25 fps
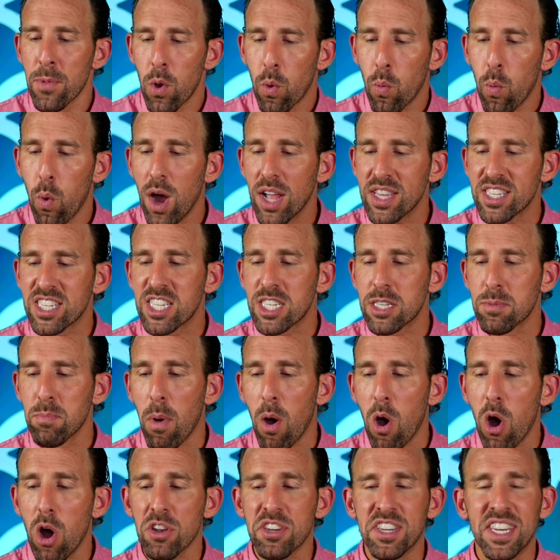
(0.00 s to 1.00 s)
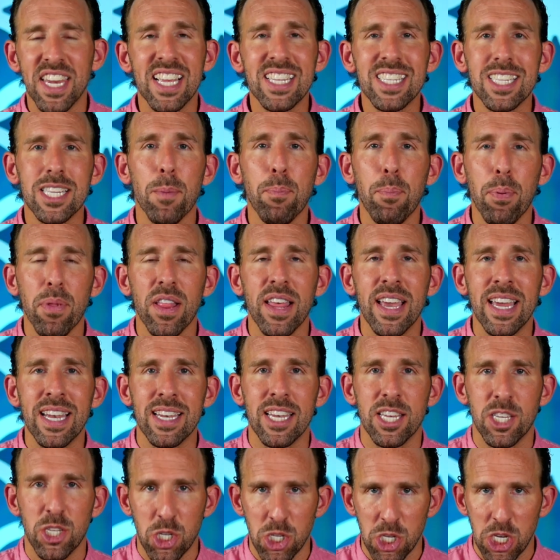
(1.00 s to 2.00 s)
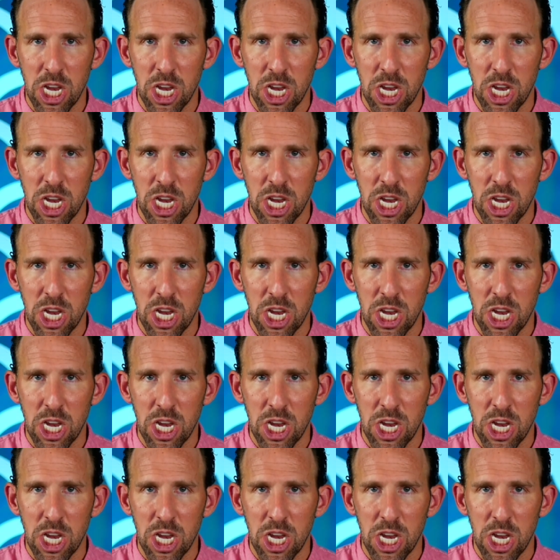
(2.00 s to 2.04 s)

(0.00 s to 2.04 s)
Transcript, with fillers: What small disciplined